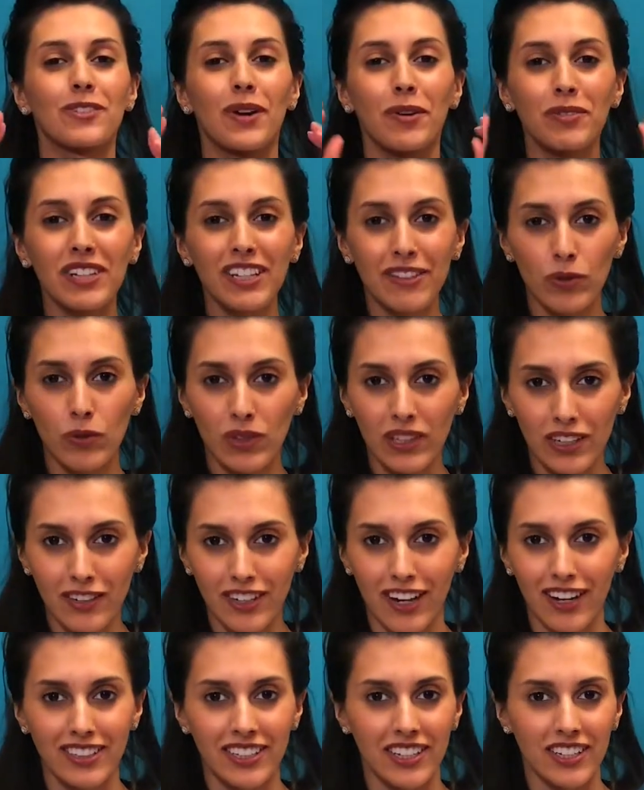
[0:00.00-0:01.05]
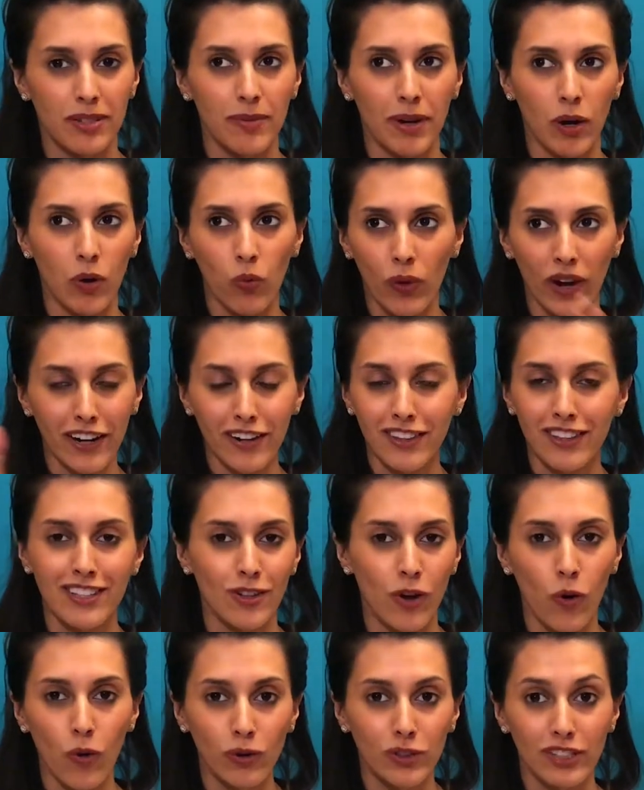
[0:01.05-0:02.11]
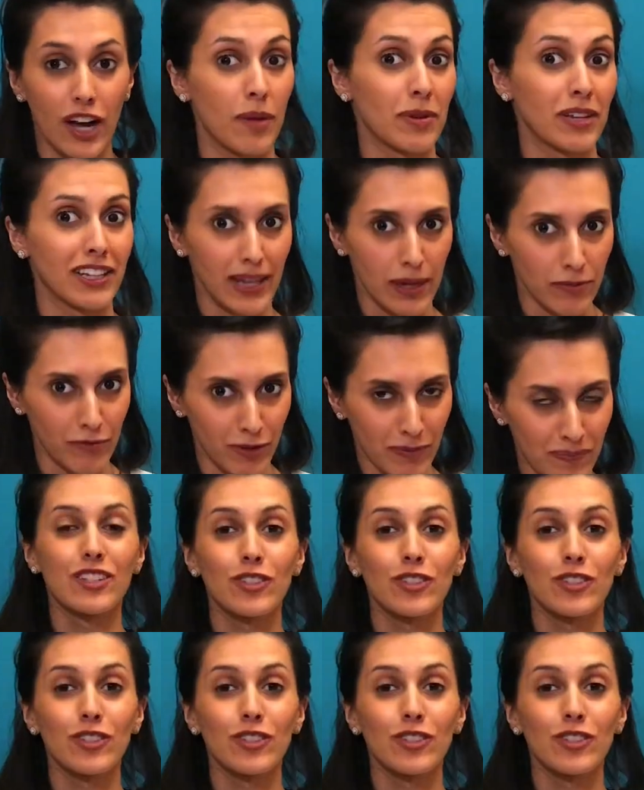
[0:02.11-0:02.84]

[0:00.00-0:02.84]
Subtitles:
so I want to give you a little context about where this whole topic came from.